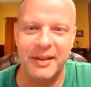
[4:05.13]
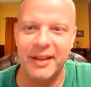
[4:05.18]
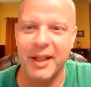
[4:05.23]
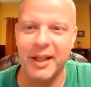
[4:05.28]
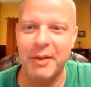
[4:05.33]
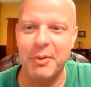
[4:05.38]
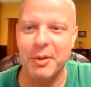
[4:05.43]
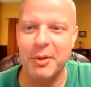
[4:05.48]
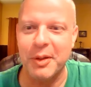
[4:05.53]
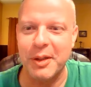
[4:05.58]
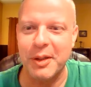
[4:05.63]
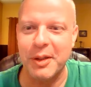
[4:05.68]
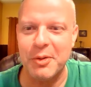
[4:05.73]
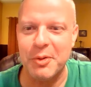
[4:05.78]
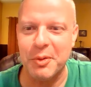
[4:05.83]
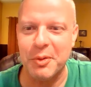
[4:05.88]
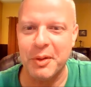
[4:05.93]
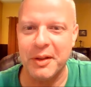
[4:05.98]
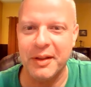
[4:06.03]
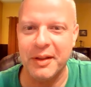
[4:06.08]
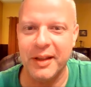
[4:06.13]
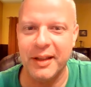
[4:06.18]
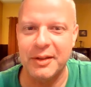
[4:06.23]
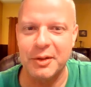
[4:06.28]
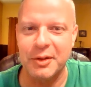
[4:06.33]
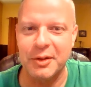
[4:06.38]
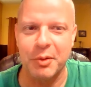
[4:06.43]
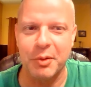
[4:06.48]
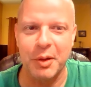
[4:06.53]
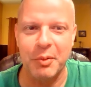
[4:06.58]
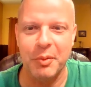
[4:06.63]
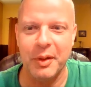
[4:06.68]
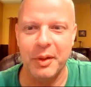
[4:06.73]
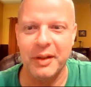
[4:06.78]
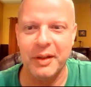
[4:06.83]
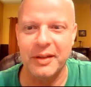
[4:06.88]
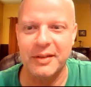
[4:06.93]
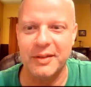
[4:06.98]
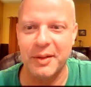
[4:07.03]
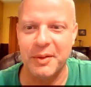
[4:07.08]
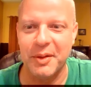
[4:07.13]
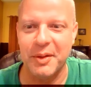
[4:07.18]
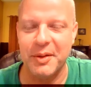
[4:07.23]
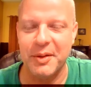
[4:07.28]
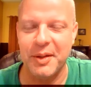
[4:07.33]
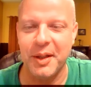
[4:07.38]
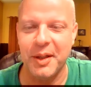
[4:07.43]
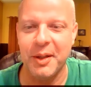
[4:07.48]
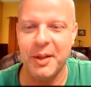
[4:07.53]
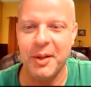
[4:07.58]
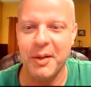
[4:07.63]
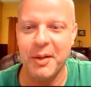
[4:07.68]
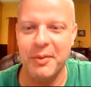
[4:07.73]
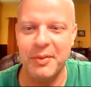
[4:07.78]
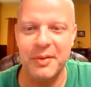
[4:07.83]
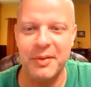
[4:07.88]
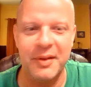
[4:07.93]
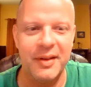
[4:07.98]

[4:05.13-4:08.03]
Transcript: I really enjoyed that. It's a great way to start the day off.